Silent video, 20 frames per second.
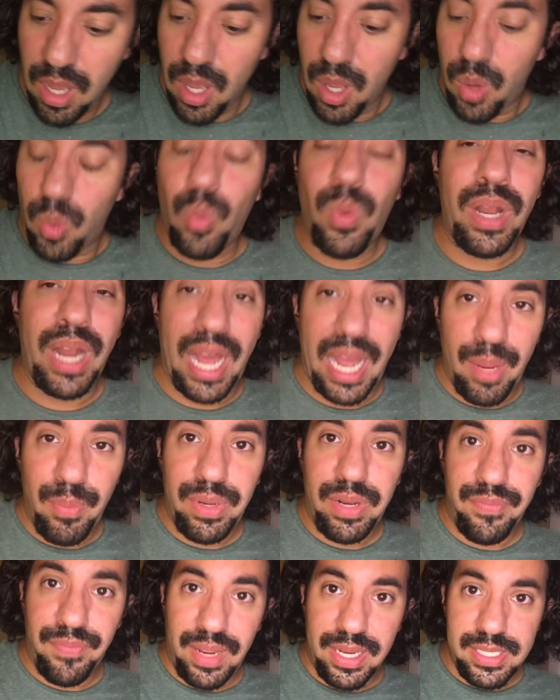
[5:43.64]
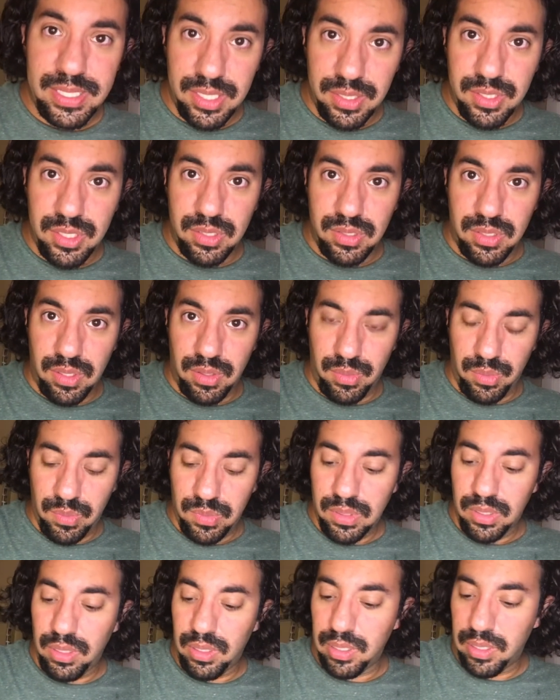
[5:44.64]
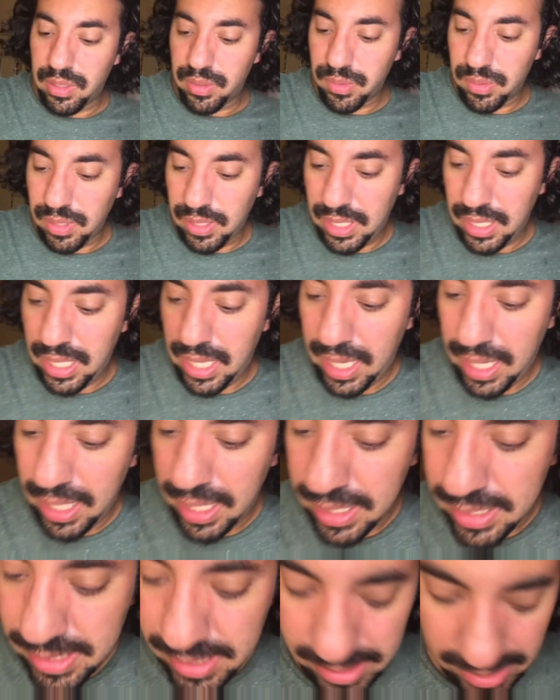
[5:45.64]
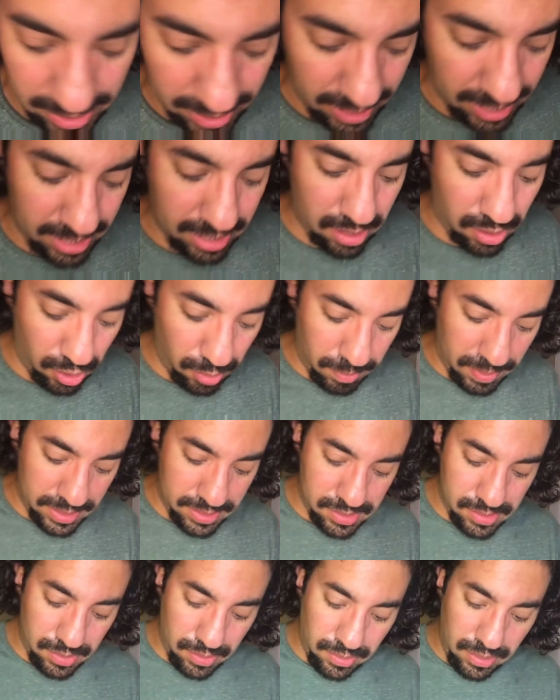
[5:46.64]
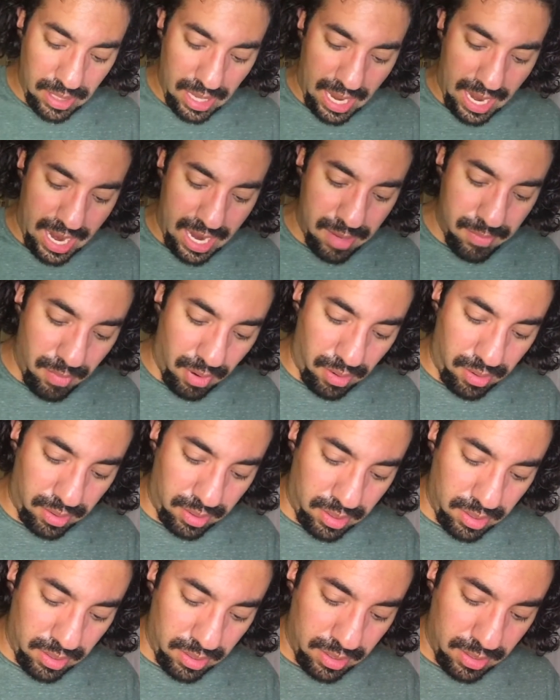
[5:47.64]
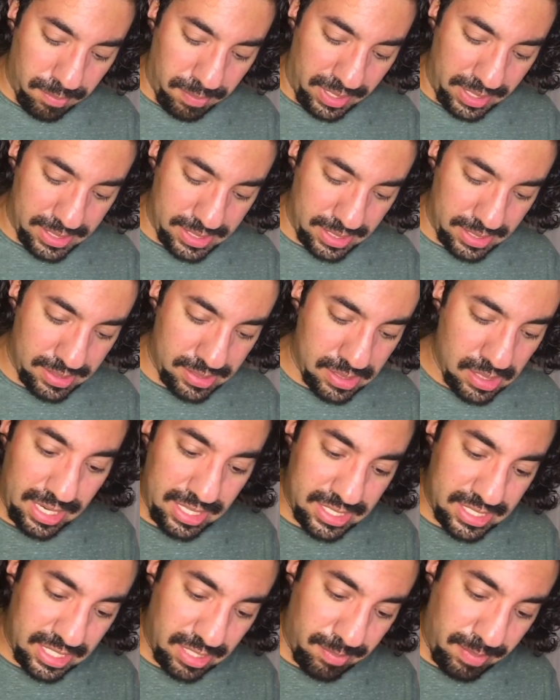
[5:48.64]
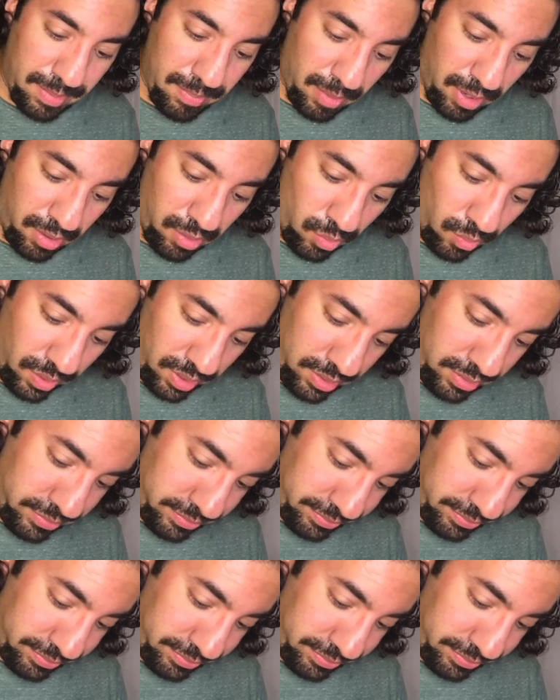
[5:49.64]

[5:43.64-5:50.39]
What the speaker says: What I would advise you to do, literally, is take your pencil and mark the pieces. It's gonna be mark 1.